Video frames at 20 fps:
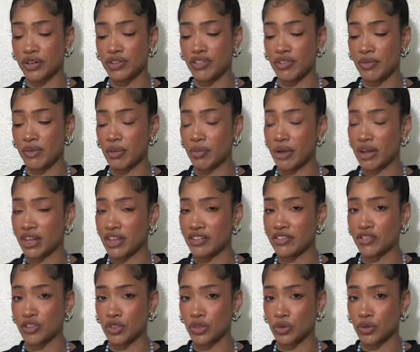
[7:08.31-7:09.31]
Something about kids
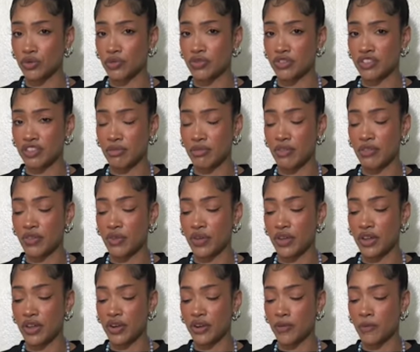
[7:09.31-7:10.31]
or children for some of you
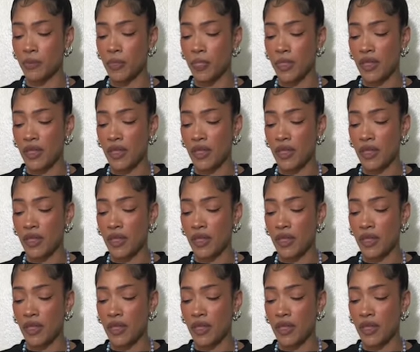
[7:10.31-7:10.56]
here.